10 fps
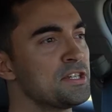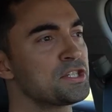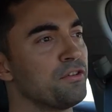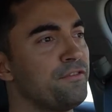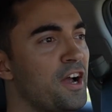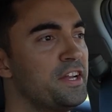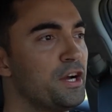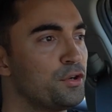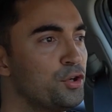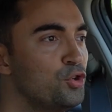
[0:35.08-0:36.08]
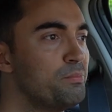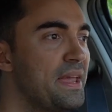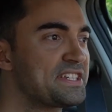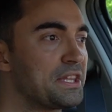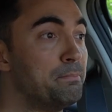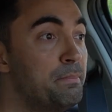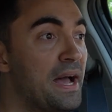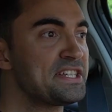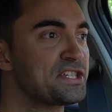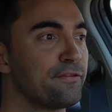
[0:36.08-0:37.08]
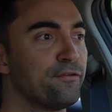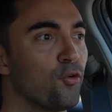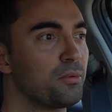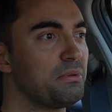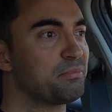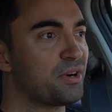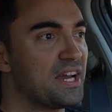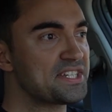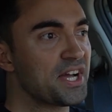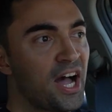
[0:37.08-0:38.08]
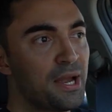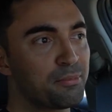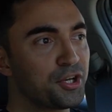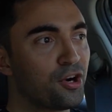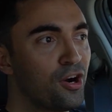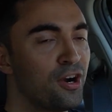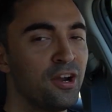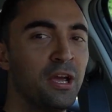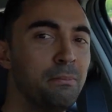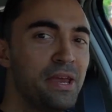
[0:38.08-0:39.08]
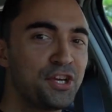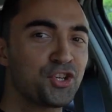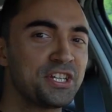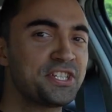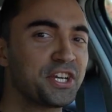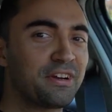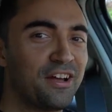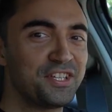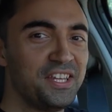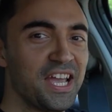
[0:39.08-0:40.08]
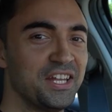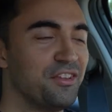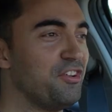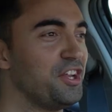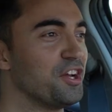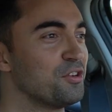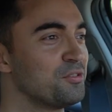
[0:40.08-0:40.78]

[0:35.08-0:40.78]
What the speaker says: So to find out who makes the best affordably priced hybrid car, make sure to stick around to the end of the video.